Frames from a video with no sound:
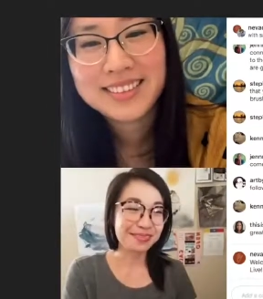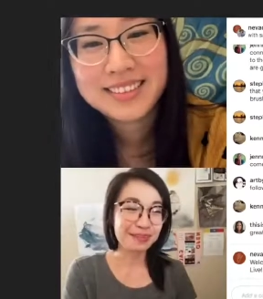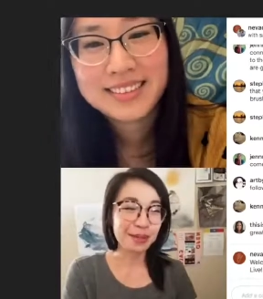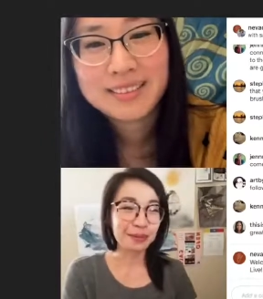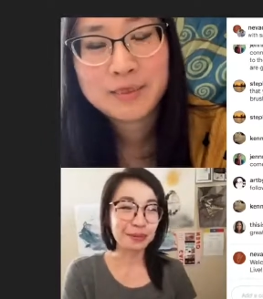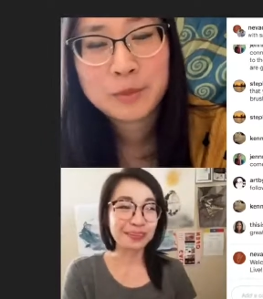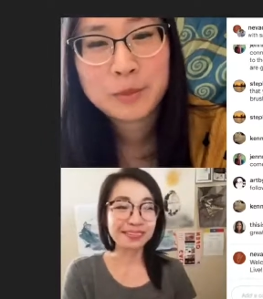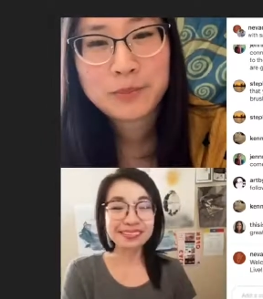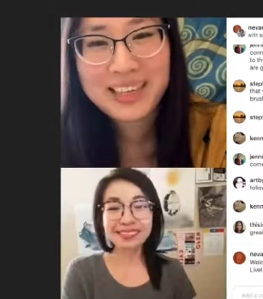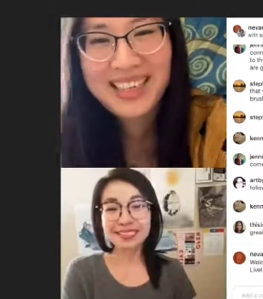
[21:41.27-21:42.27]
Speaker 1: people.
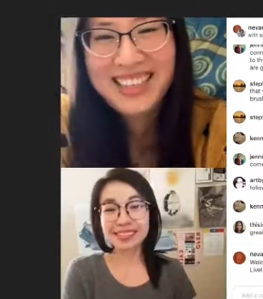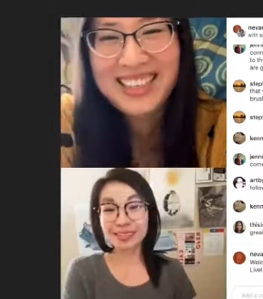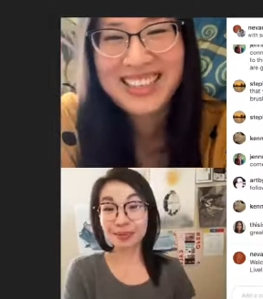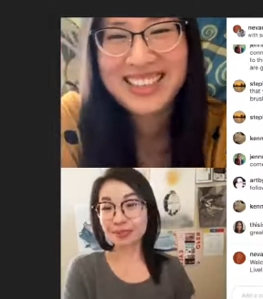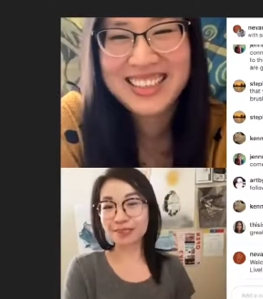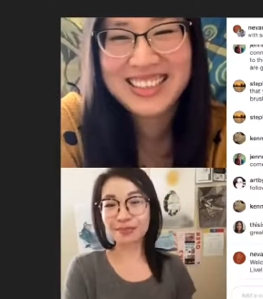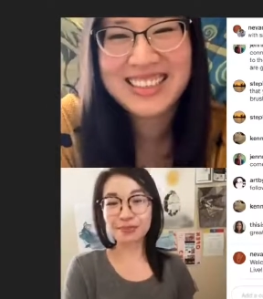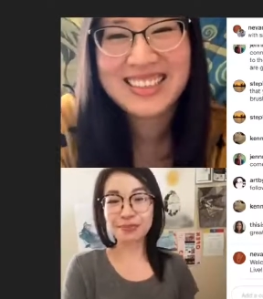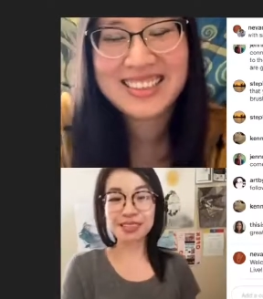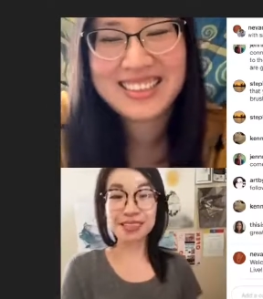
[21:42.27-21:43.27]
So
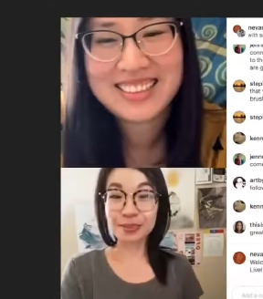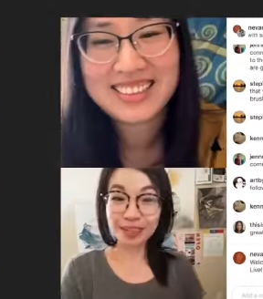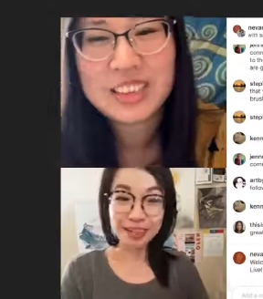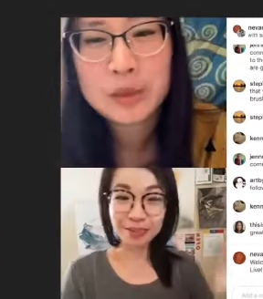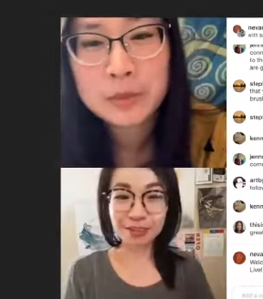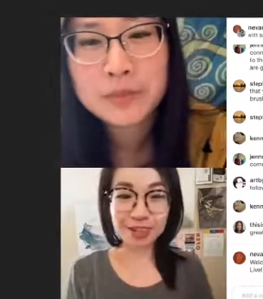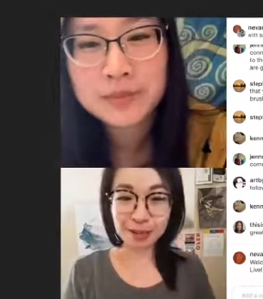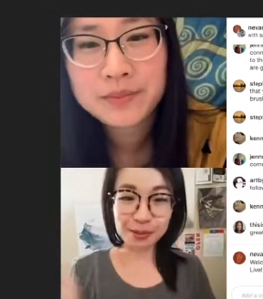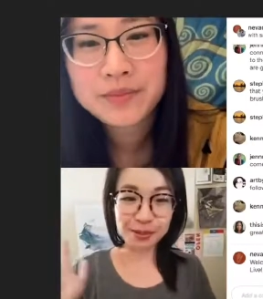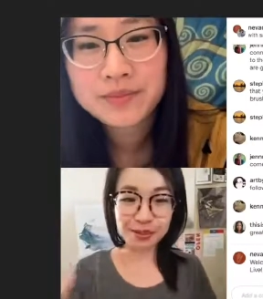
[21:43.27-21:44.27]
so thank you for the
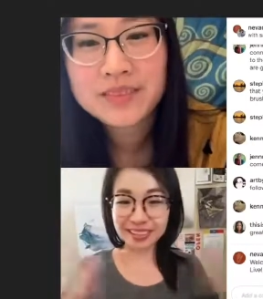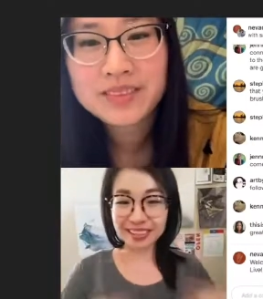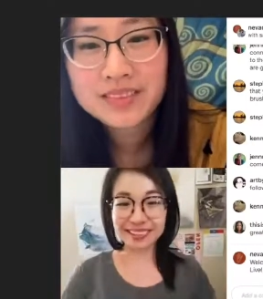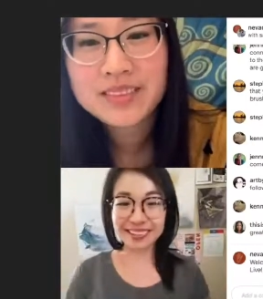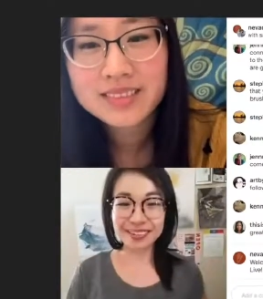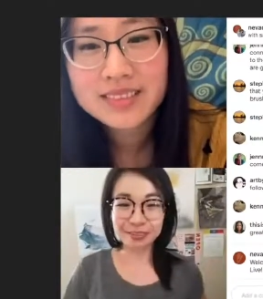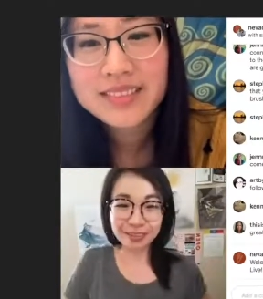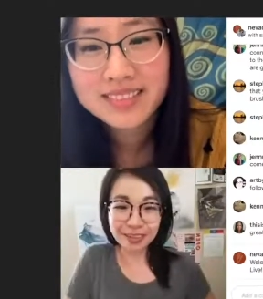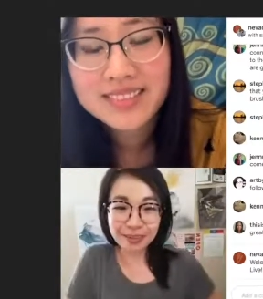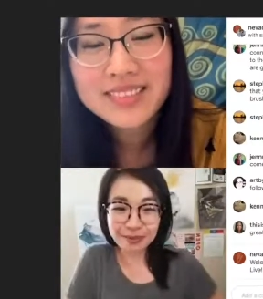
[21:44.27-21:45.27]
opportunity, and thank you for
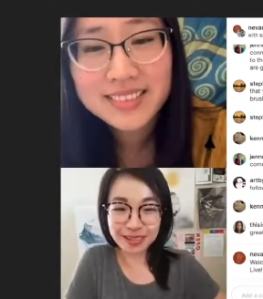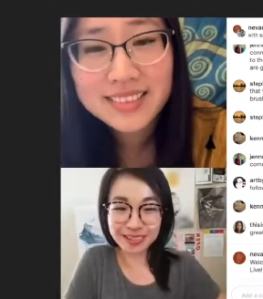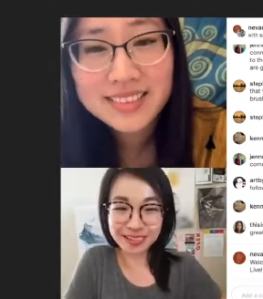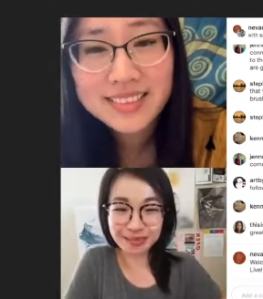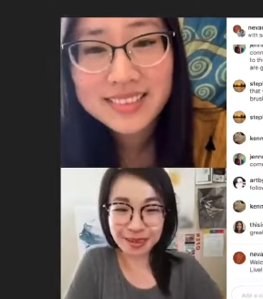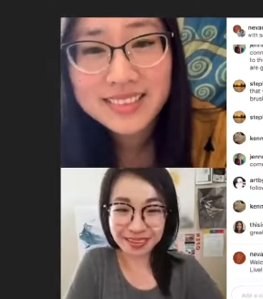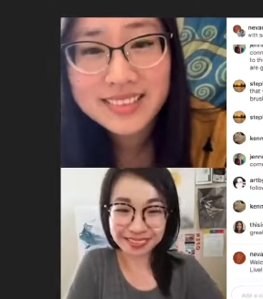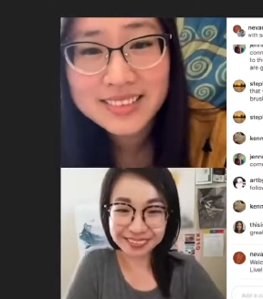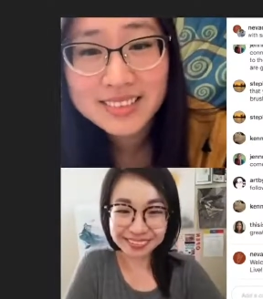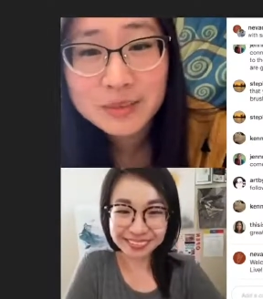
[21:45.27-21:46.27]
letting me come on.
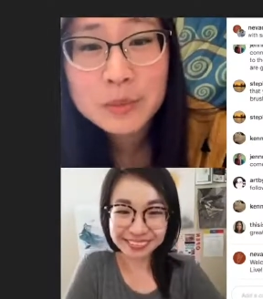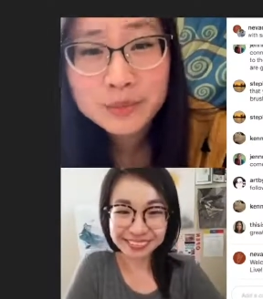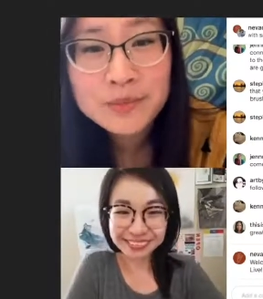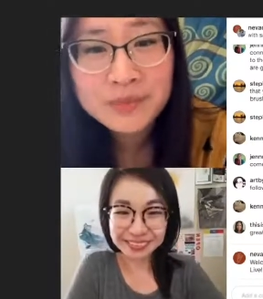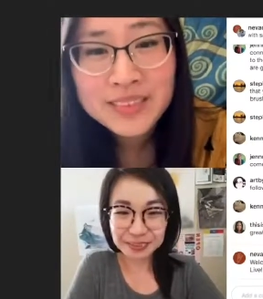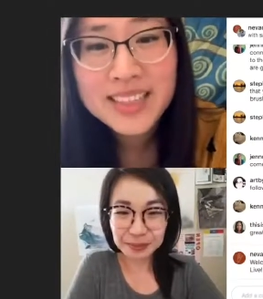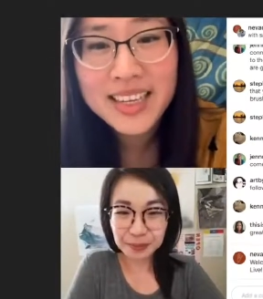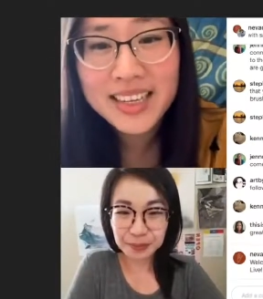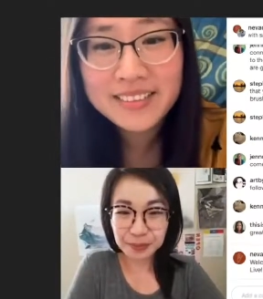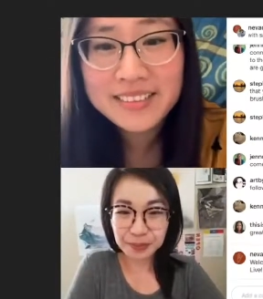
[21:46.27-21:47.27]

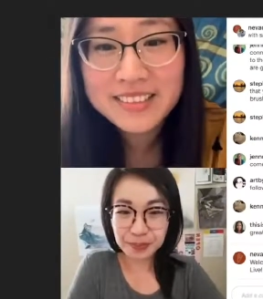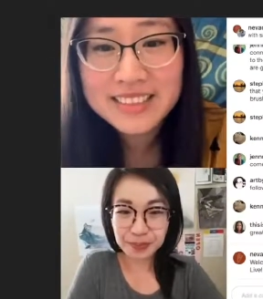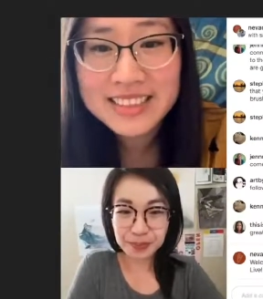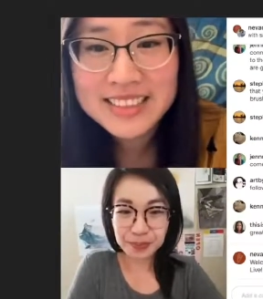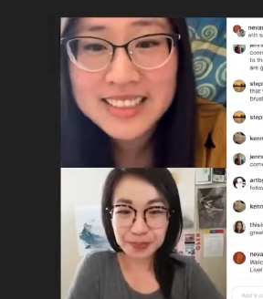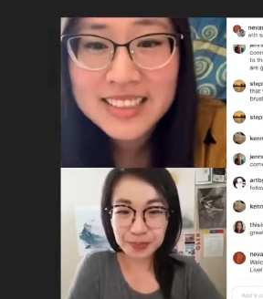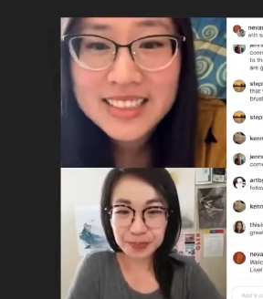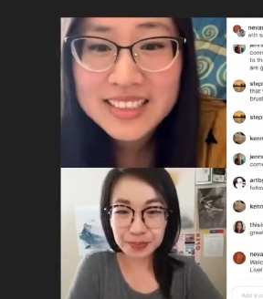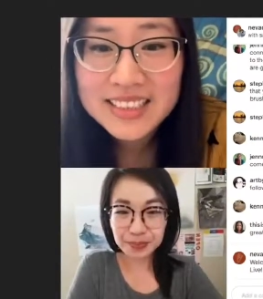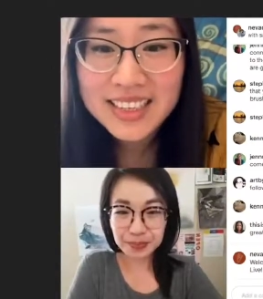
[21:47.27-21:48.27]
Speaker 2: Yeah, of course.
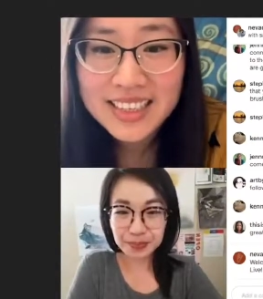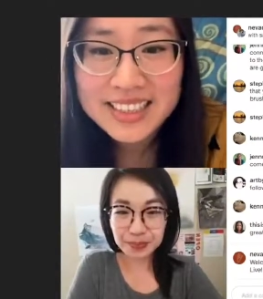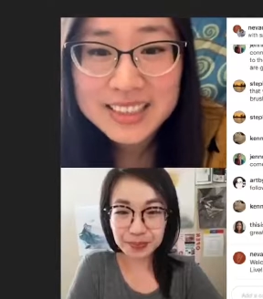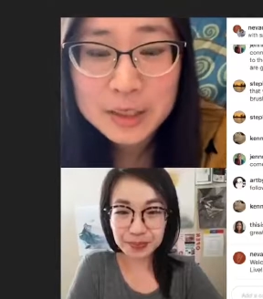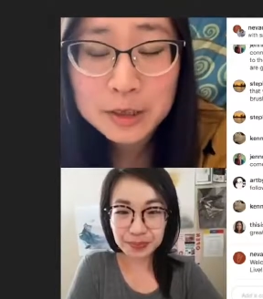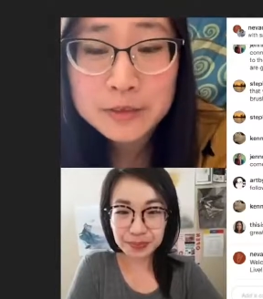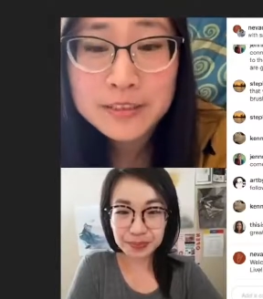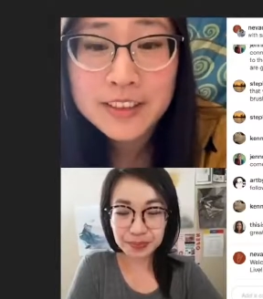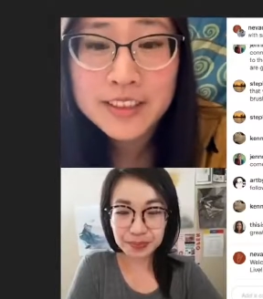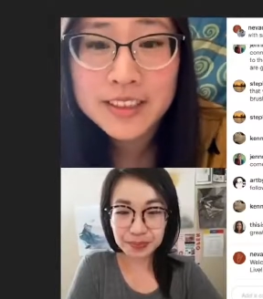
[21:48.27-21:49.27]
All right, so
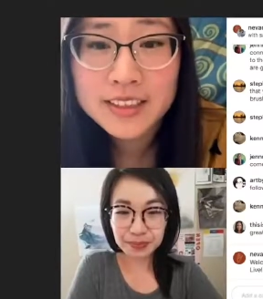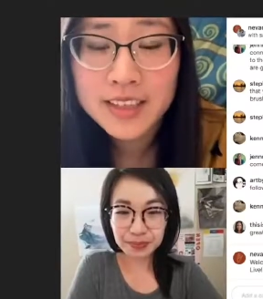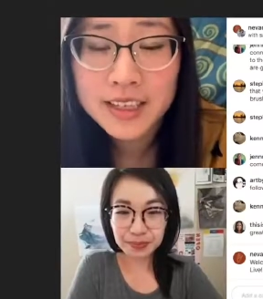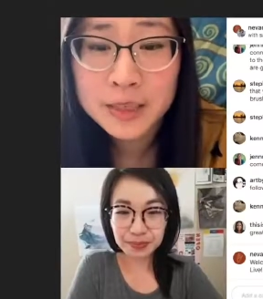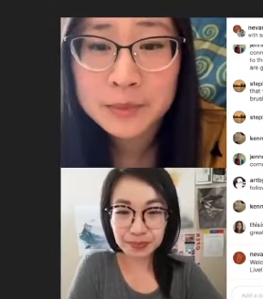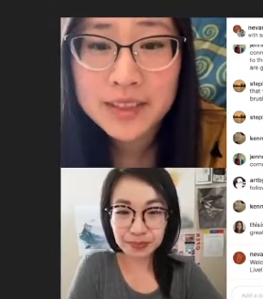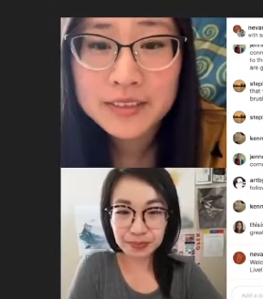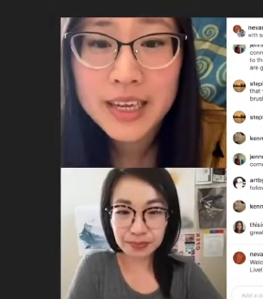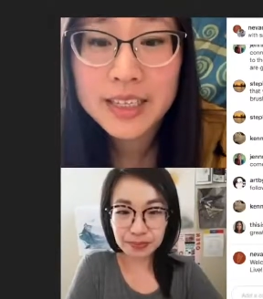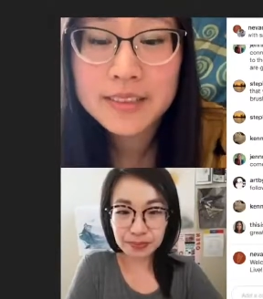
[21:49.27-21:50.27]
for um,
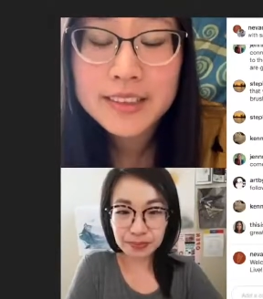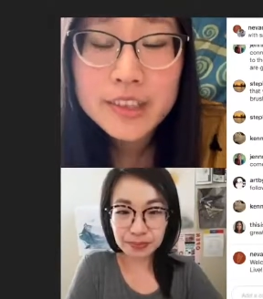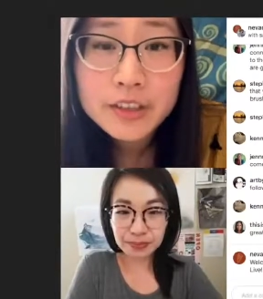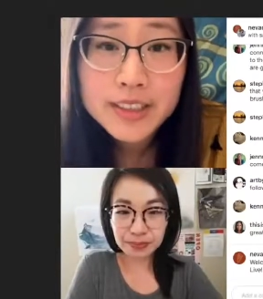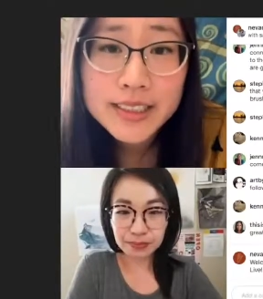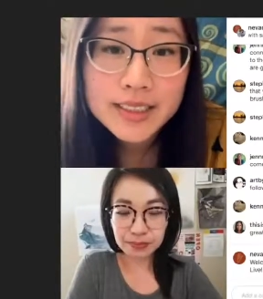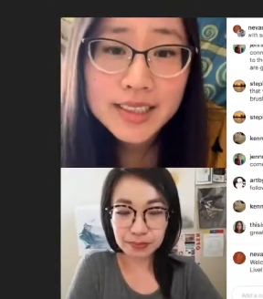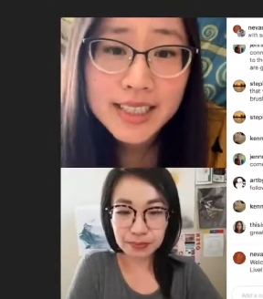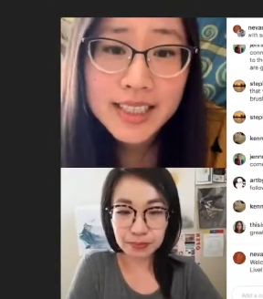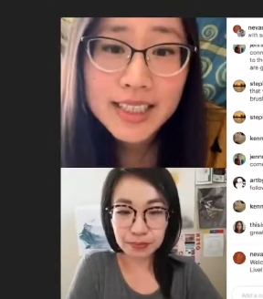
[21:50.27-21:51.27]
anyone who joined in
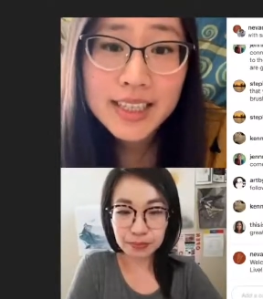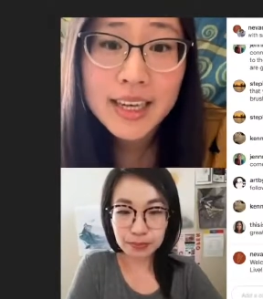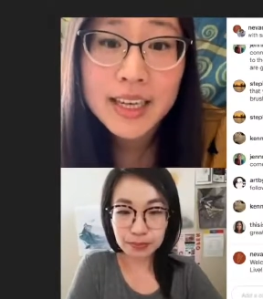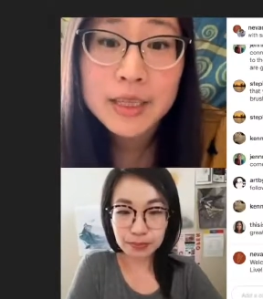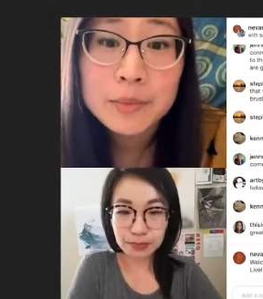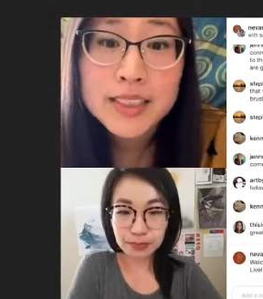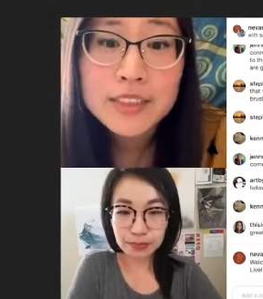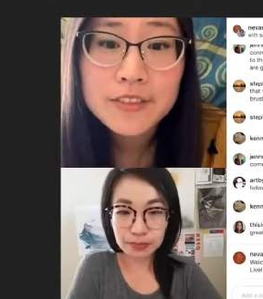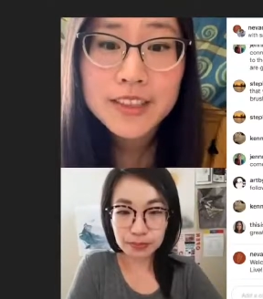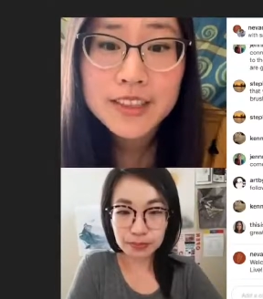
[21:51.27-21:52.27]
late, um, this
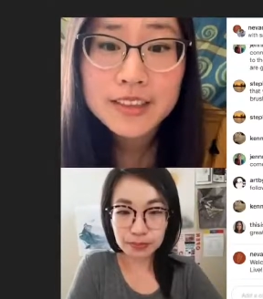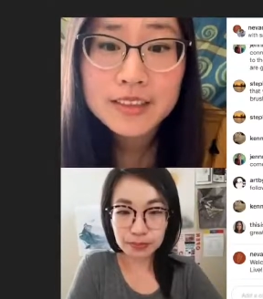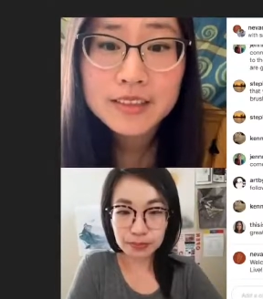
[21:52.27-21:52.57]
video